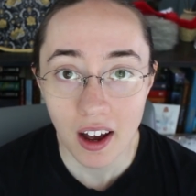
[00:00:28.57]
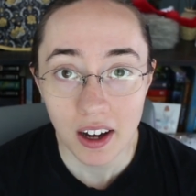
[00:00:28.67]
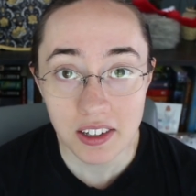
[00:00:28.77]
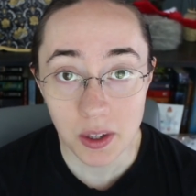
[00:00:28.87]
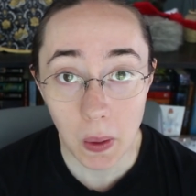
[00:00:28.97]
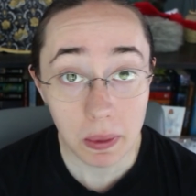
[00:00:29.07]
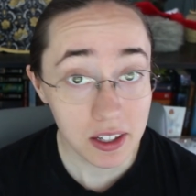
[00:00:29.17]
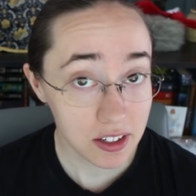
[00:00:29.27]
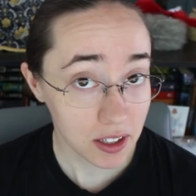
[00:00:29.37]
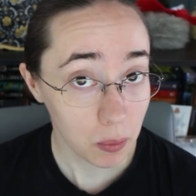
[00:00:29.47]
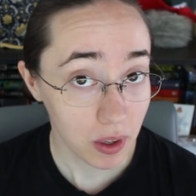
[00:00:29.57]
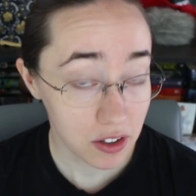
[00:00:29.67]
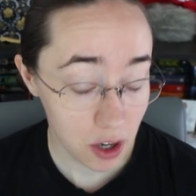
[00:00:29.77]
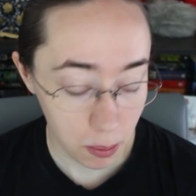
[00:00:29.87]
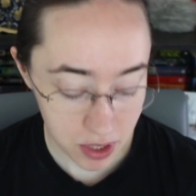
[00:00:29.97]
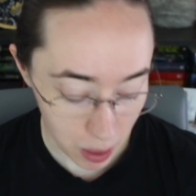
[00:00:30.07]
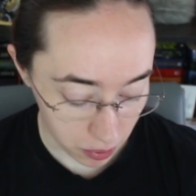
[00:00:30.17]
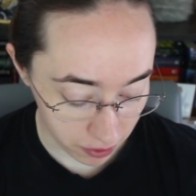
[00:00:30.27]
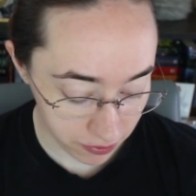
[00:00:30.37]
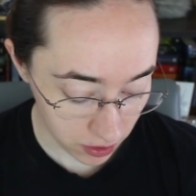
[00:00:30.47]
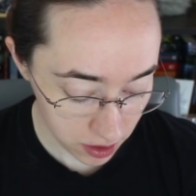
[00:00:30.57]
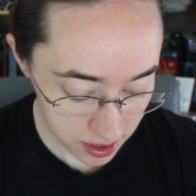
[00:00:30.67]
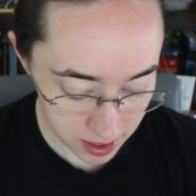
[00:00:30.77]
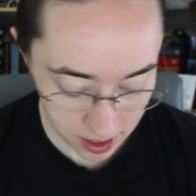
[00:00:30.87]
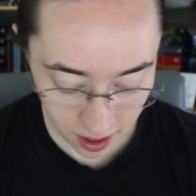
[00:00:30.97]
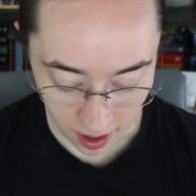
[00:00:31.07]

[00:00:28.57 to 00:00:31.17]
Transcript: So I'm going to start with Tome Topple first.